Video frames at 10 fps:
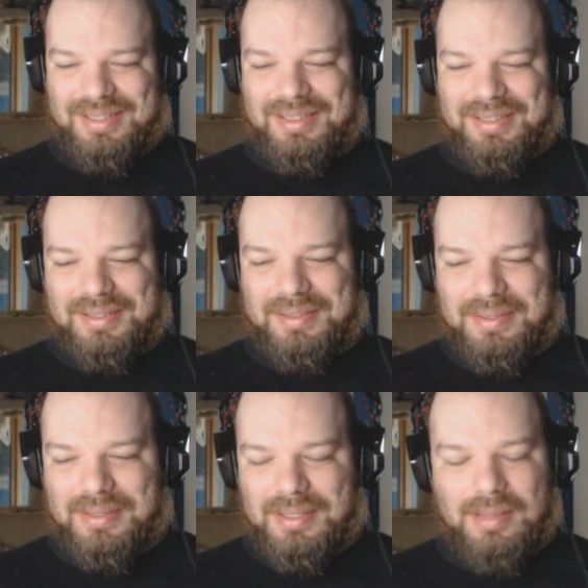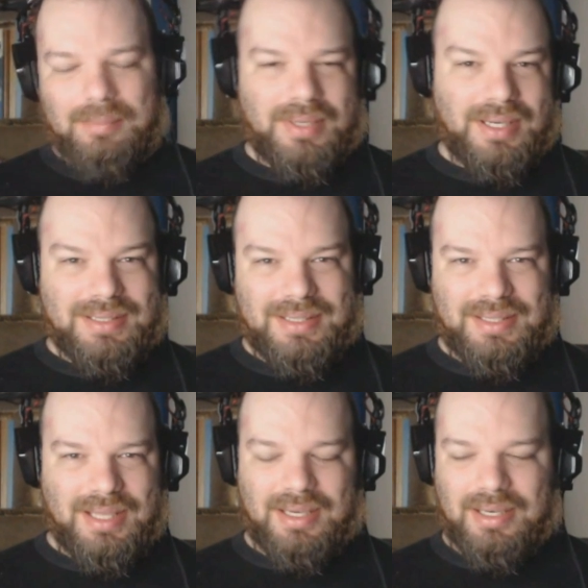But I
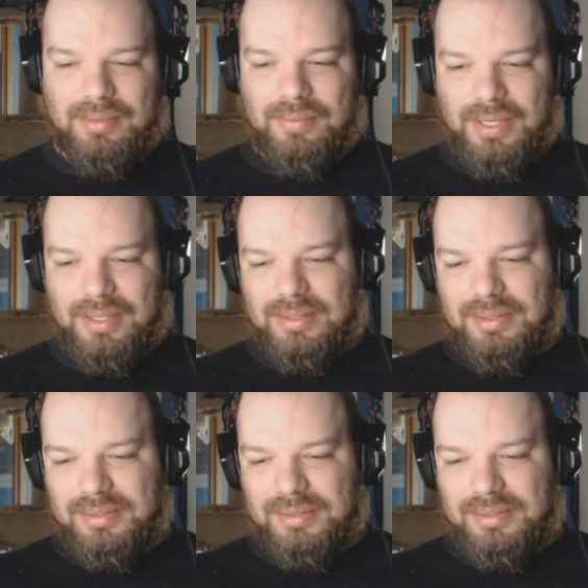did that anyway.